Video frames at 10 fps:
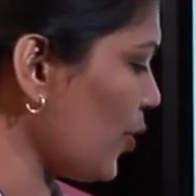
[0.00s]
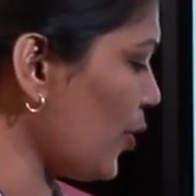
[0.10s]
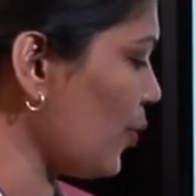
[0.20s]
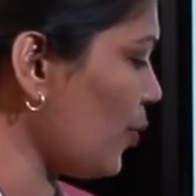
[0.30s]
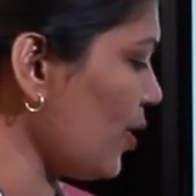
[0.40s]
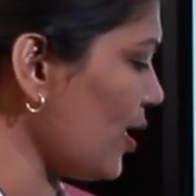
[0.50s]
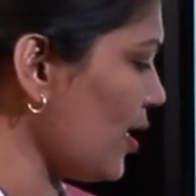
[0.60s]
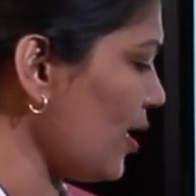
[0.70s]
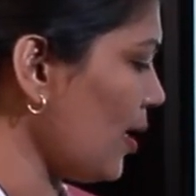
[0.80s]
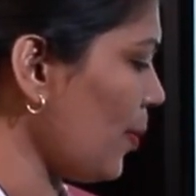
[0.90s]

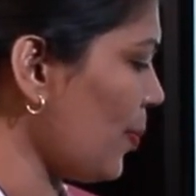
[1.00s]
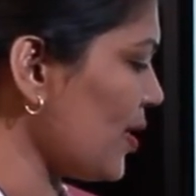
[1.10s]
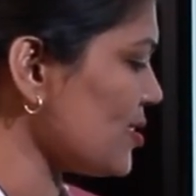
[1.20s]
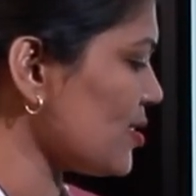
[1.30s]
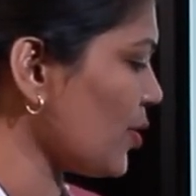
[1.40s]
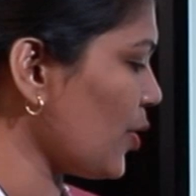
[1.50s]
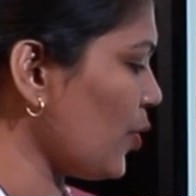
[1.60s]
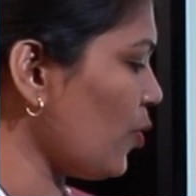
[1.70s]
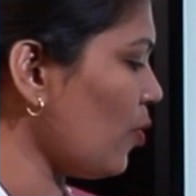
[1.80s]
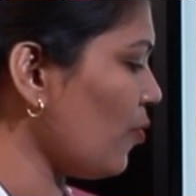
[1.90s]
QE plus
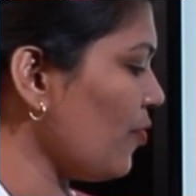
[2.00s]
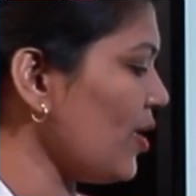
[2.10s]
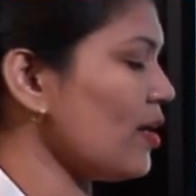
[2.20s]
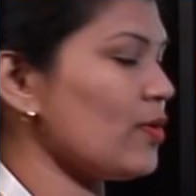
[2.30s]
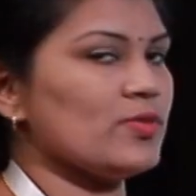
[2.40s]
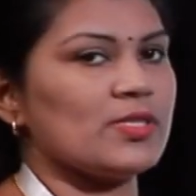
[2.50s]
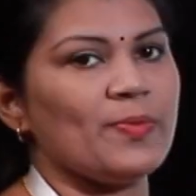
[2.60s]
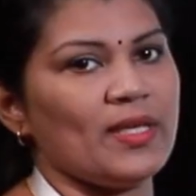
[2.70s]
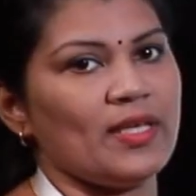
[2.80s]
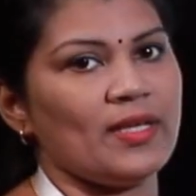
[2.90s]
QV cross
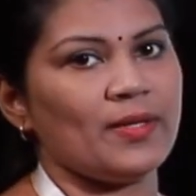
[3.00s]
B.